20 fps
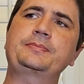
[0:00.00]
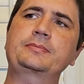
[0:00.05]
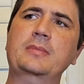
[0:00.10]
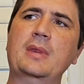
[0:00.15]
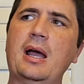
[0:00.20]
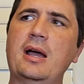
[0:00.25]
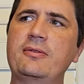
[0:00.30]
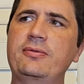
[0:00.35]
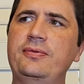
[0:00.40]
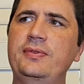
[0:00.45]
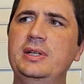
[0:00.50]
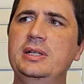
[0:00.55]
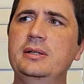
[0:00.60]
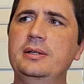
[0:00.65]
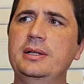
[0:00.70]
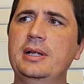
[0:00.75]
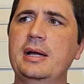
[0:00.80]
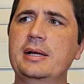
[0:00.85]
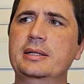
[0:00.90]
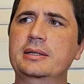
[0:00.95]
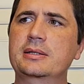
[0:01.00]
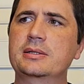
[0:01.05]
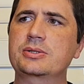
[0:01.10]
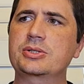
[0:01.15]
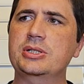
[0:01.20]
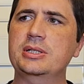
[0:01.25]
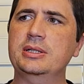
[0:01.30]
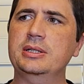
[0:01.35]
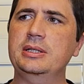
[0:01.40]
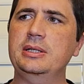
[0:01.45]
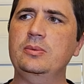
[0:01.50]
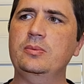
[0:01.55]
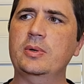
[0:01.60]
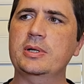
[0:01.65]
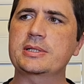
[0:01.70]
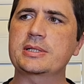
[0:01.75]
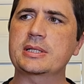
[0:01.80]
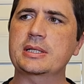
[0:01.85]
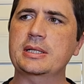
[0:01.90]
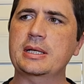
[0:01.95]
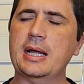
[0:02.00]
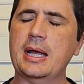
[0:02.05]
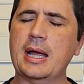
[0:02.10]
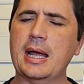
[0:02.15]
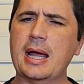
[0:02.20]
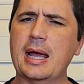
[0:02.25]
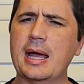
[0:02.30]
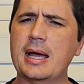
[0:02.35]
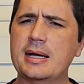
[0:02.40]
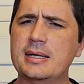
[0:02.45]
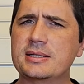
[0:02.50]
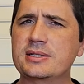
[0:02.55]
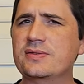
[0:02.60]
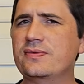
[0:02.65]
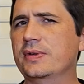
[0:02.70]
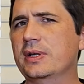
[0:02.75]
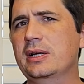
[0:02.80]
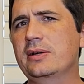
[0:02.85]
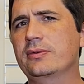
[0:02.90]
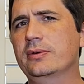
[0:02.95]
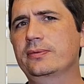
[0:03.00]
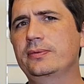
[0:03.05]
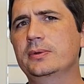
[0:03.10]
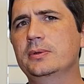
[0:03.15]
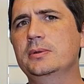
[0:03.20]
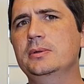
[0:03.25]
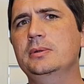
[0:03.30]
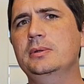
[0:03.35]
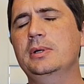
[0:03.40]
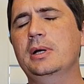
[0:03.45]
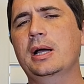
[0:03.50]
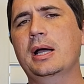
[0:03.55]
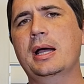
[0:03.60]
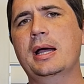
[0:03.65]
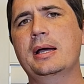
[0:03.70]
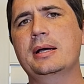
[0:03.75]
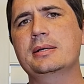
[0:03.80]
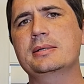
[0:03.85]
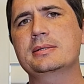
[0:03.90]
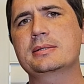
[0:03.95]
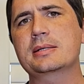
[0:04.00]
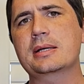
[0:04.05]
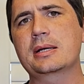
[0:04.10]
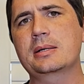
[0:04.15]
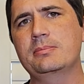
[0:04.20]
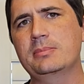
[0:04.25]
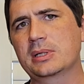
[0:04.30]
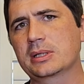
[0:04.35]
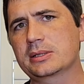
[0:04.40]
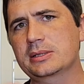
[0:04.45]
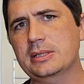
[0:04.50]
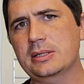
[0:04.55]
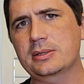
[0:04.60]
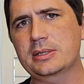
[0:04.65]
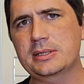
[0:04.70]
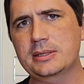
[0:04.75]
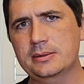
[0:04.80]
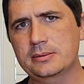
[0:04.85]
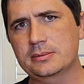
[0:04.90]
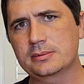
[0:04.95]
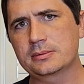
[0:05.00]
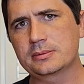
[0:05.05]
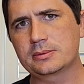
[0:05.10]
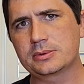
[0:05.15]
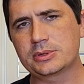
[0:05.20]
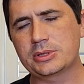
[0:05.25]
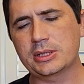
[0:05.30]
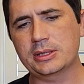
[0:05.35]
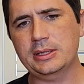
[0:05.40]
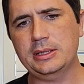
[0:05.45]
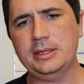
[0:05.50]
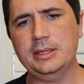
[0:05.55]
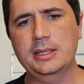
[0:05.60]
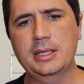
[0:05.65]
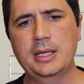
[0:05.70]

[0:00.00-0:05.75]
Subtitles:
I feel like the chili wasn't as flavorful as a military chili,